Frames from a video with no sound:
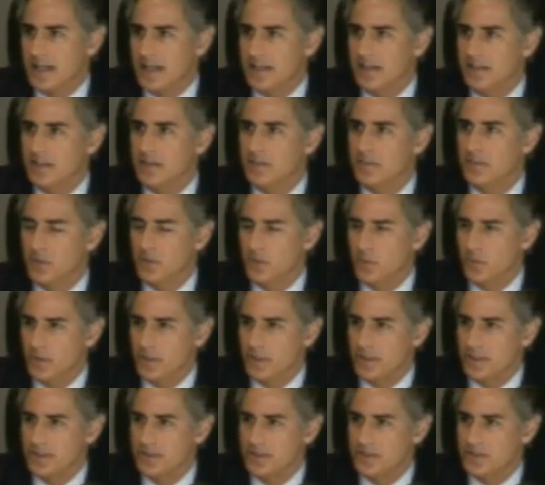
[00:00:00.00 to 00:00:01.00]
that
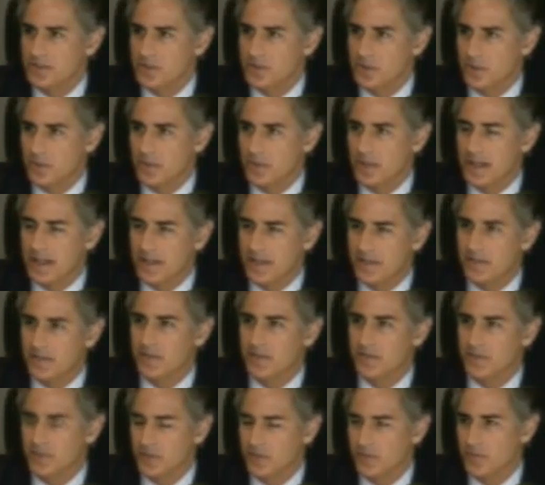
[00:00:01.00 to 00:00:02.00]
employees don't have
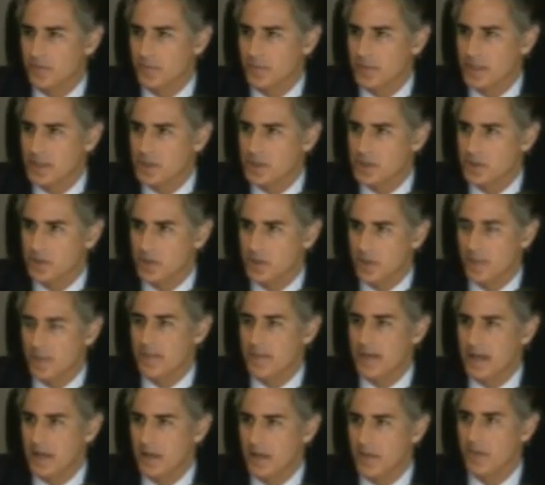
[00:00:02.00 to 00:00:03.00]
enough information
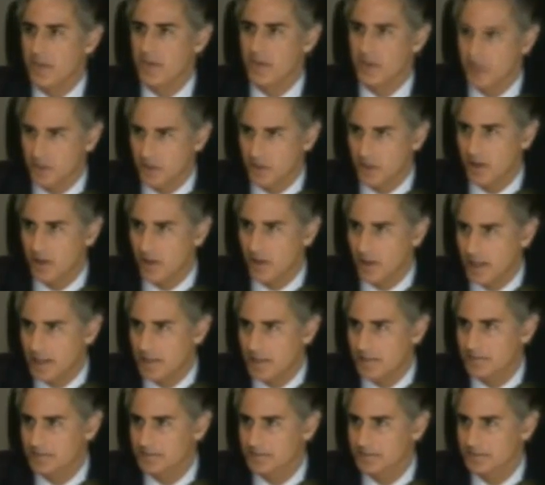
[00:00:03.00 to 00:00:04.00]
about the
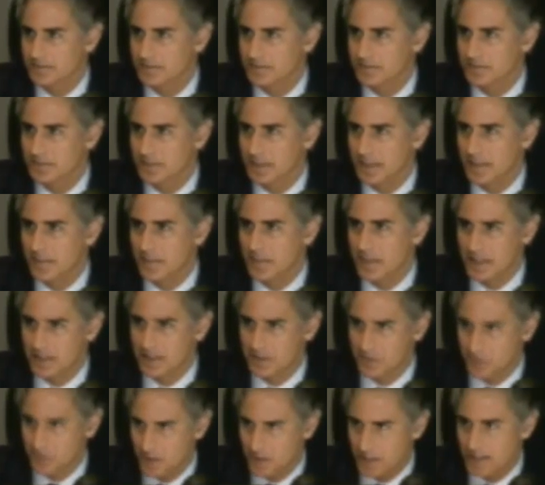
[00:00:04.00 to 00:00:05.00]
law. Am
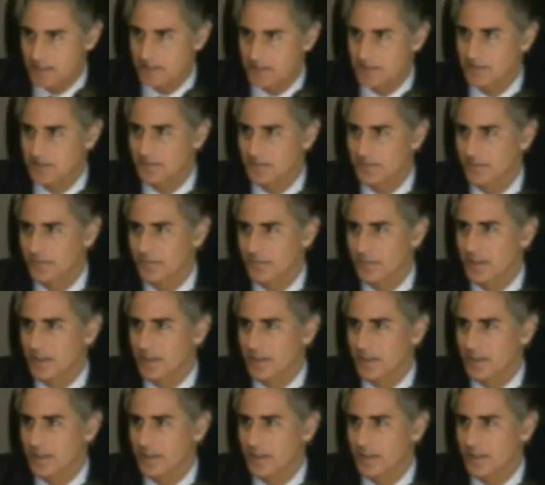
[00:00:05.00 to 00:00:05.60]
I correct?